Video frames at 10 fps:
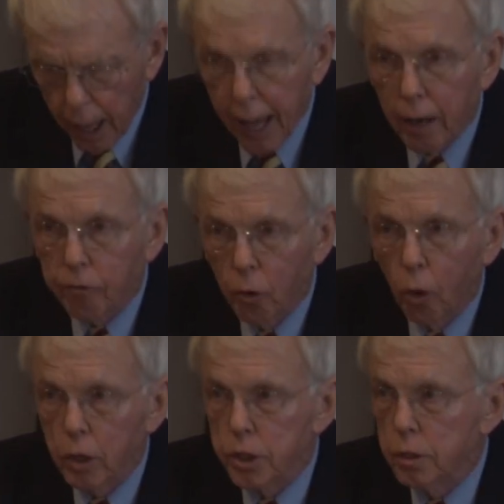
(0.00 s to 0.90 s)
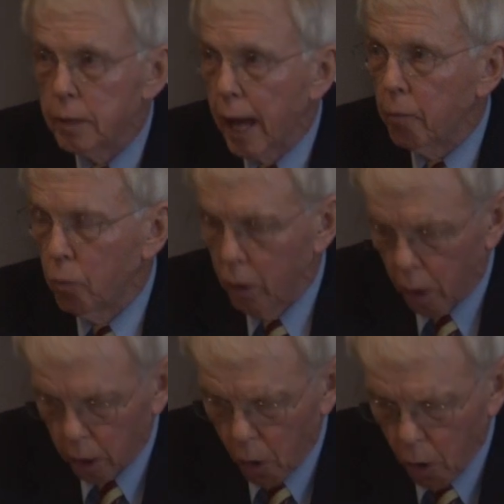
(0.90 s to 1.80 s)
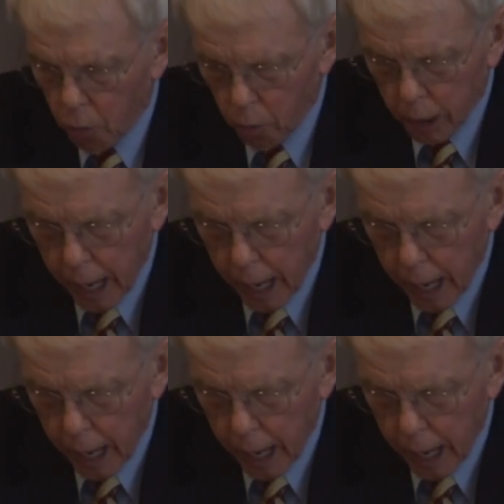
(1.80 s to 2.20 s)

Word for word: And of course, that along